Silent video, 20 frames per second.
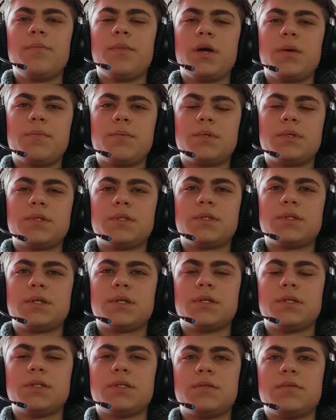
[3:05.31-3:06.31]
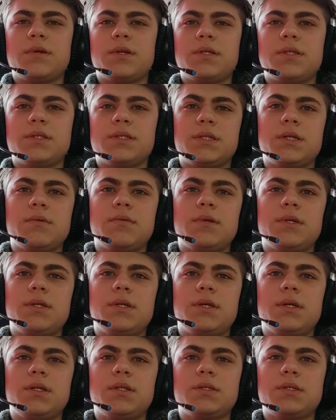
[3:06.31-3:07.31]
papers since
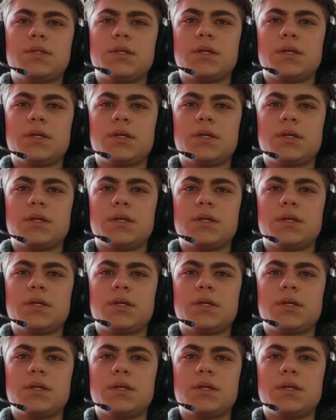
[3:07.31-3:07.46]
2017